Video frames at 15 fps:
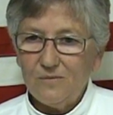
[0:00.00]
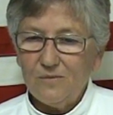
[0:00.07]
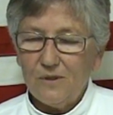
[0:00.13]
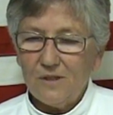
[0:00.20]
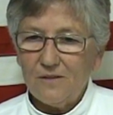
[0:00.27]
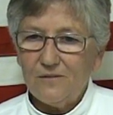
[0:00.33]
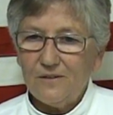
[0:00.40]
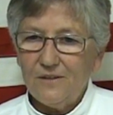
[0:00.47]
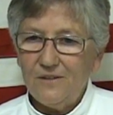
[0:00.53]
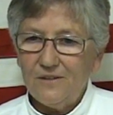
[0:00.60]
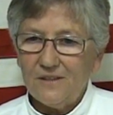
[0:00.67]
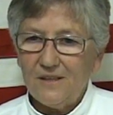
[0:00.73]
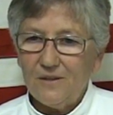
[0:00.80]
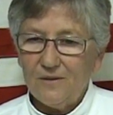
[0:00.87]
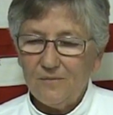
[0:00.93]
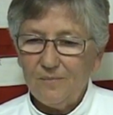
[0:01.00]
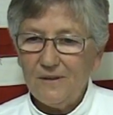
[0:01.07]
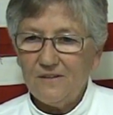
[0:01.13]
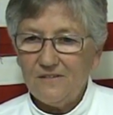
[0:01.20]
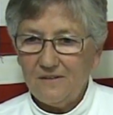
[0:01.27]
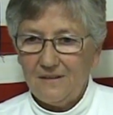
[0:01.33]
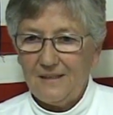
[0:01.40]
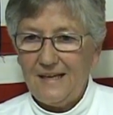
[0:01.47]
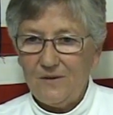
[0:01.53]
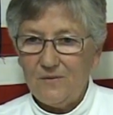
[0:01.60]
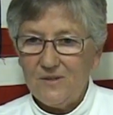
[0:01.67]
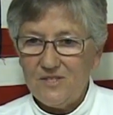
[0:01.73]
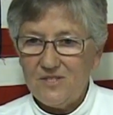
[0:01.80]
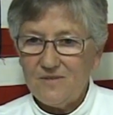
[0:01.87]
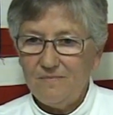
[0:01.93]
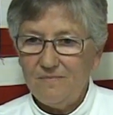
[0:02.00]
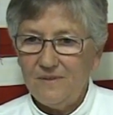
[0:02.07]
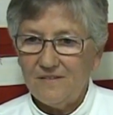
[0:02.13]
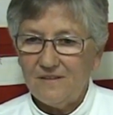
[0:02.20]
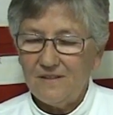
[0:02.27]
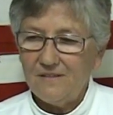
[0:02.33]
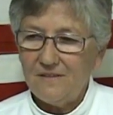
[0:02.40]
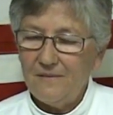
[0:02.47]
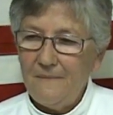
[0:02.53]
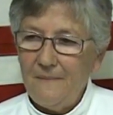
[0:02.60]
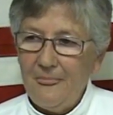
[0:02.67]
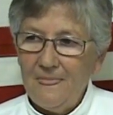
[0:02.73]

worked for New York Airways because of the language business. Hmm.